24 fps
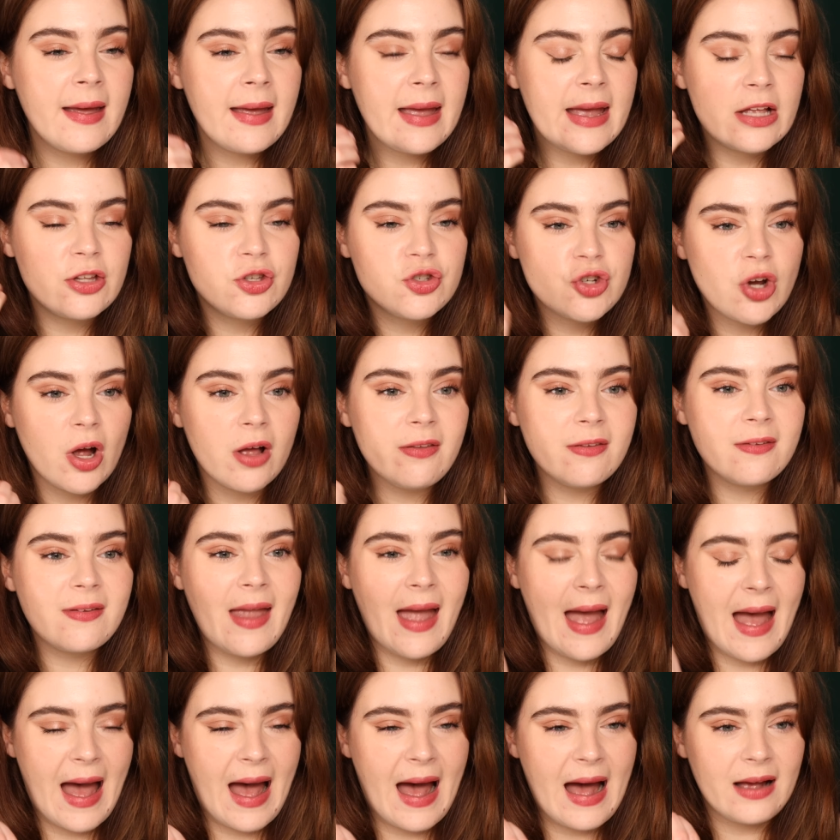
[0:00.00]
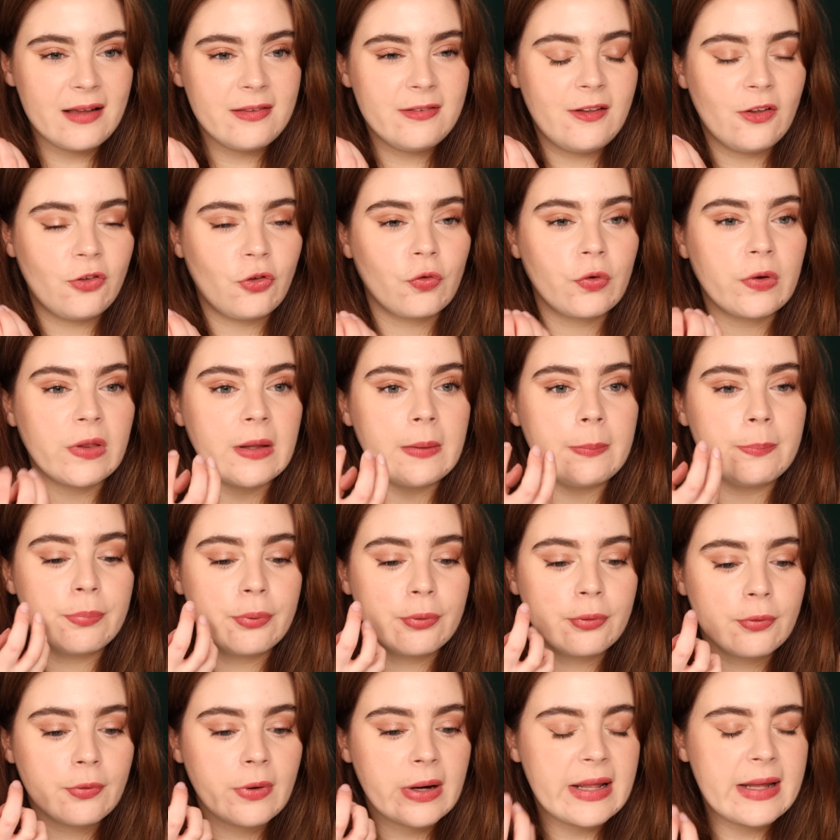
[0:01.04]
It just adds this really
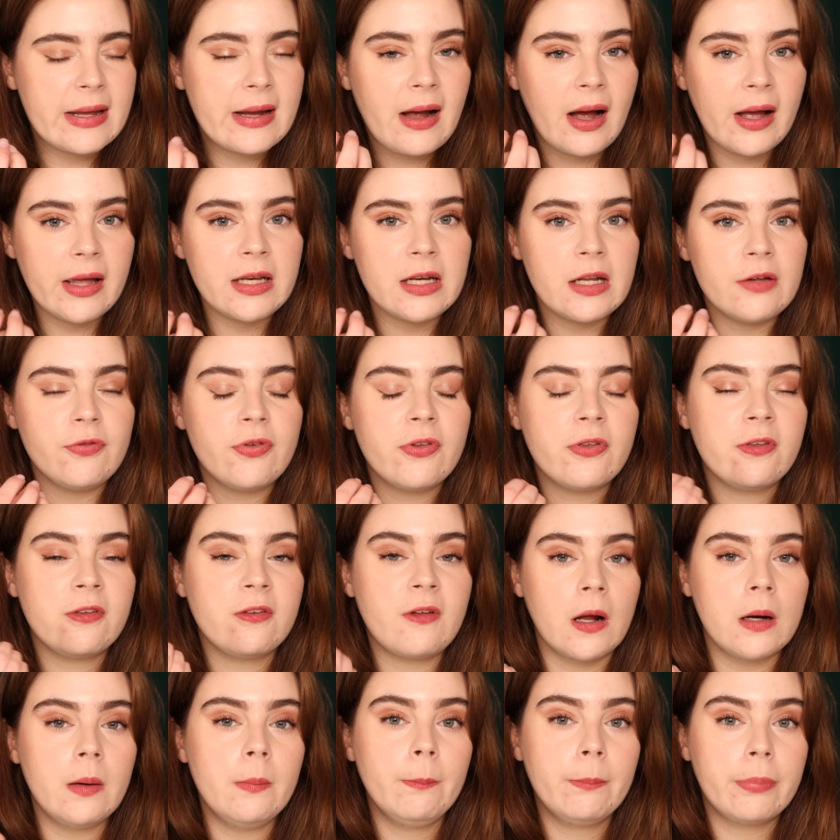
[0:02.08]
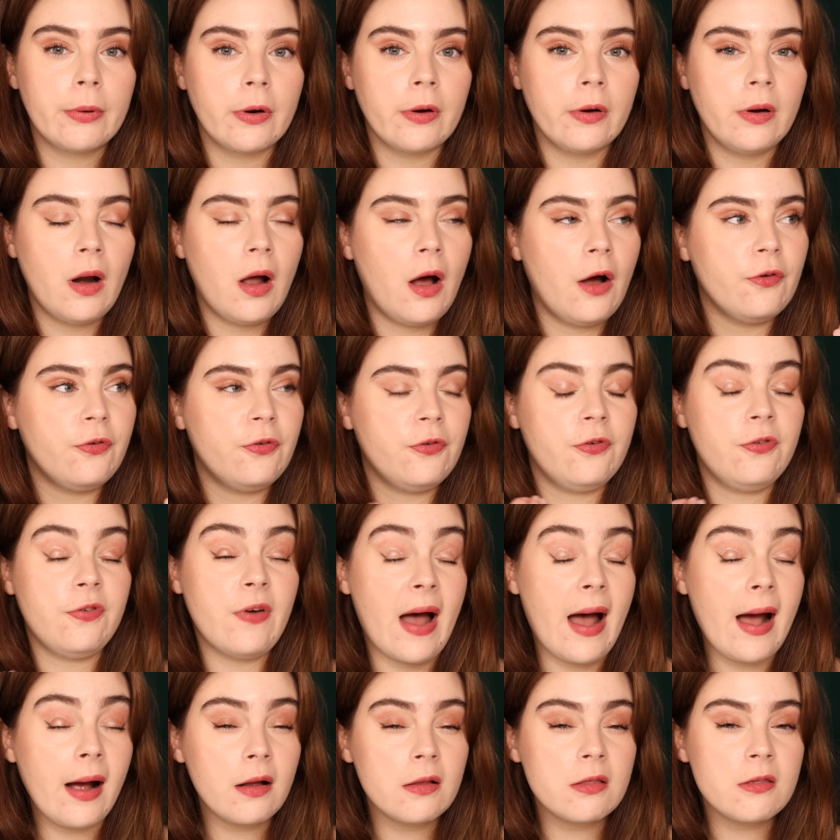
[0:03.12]
pretty kind of sunburnt
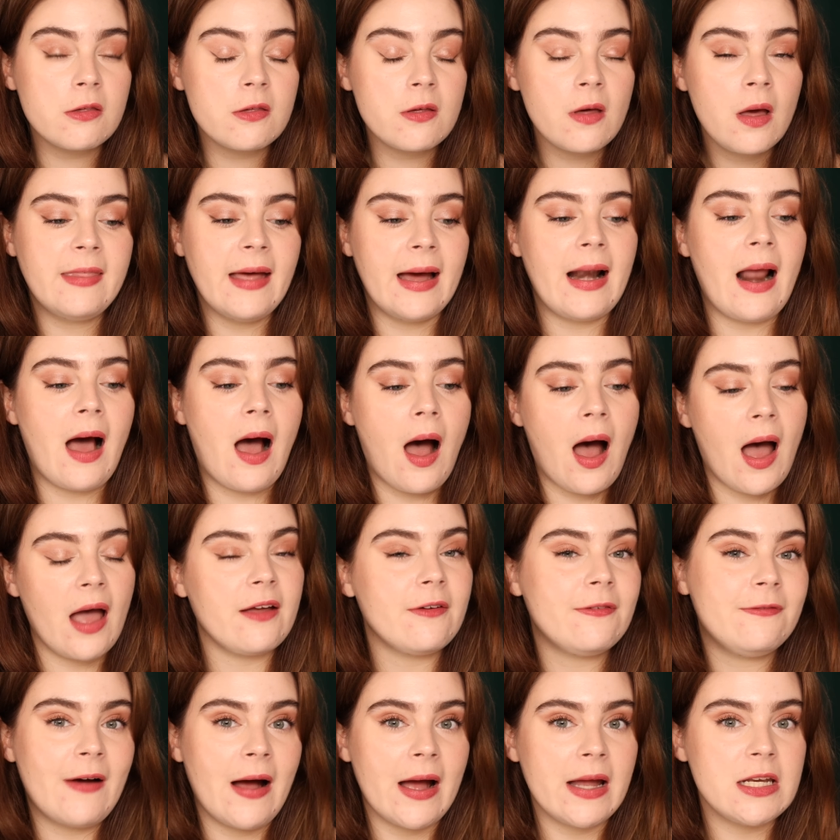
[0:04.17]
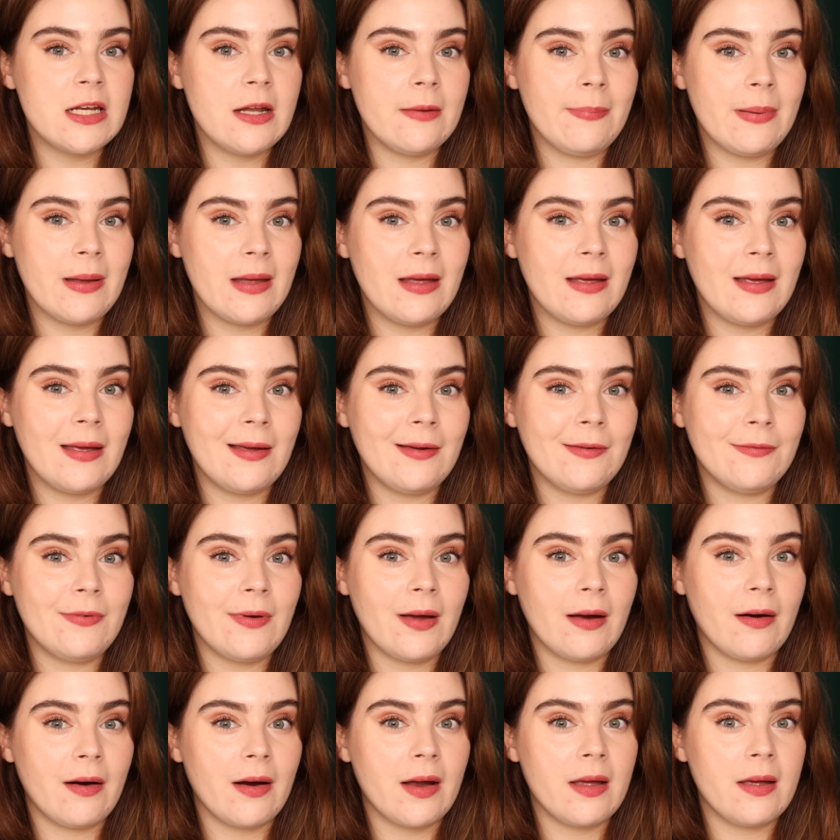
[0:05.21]
effect that I find to be
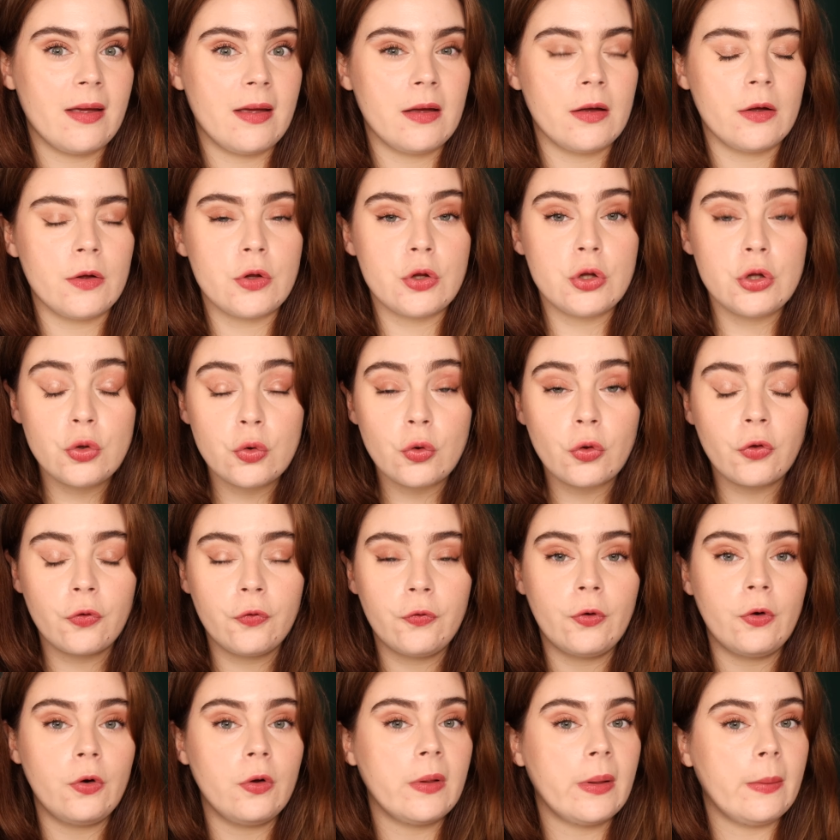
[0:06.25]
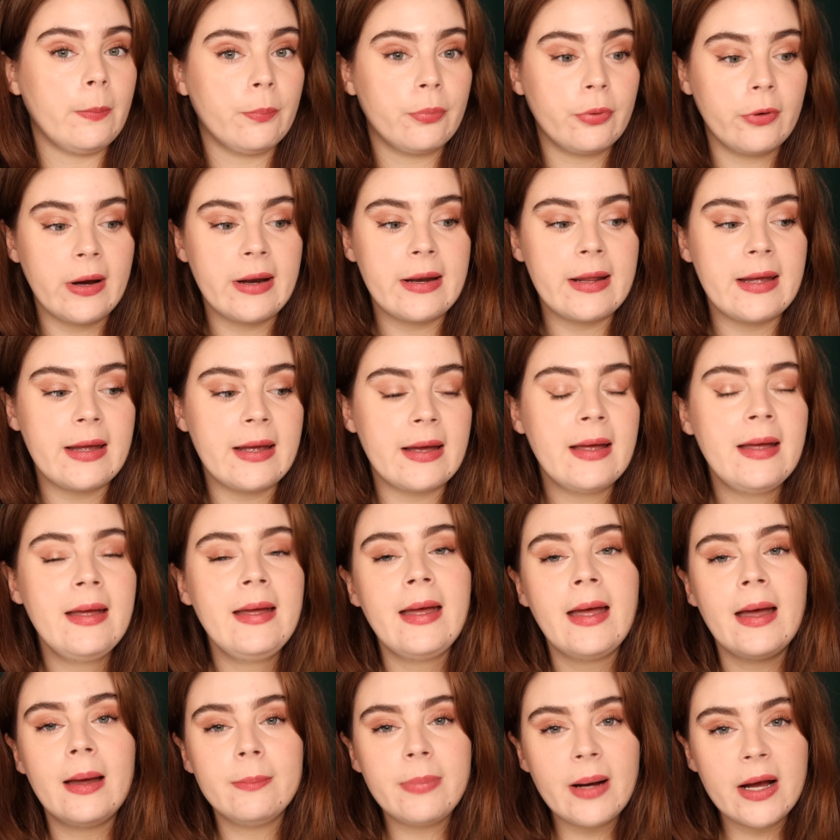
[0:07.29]
very youthful and pretty.
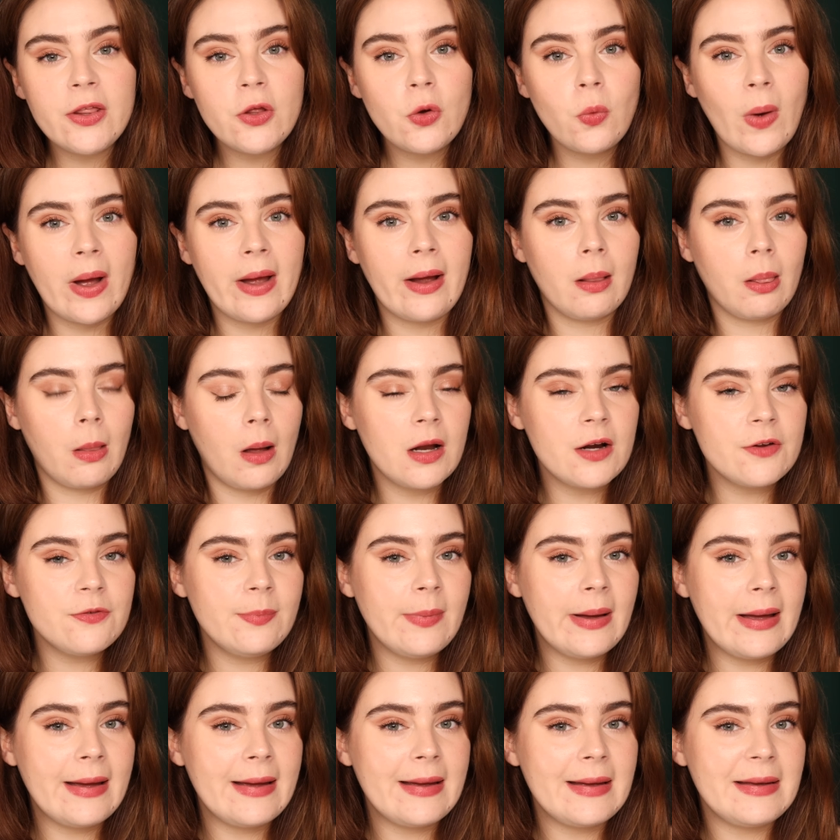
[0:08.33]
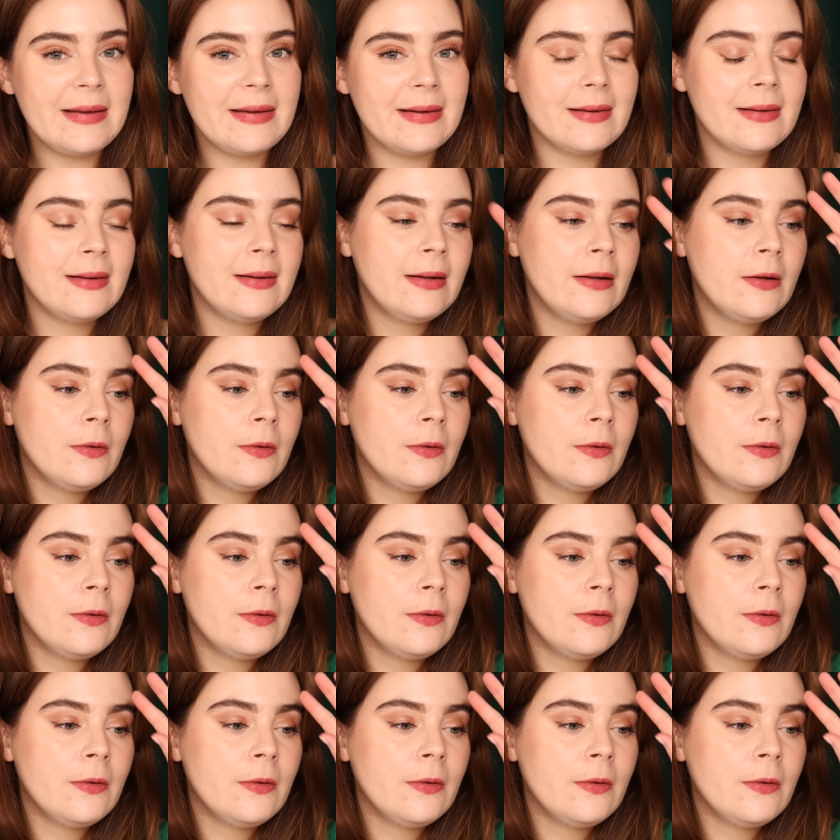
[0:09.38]
And by the way, a lot of my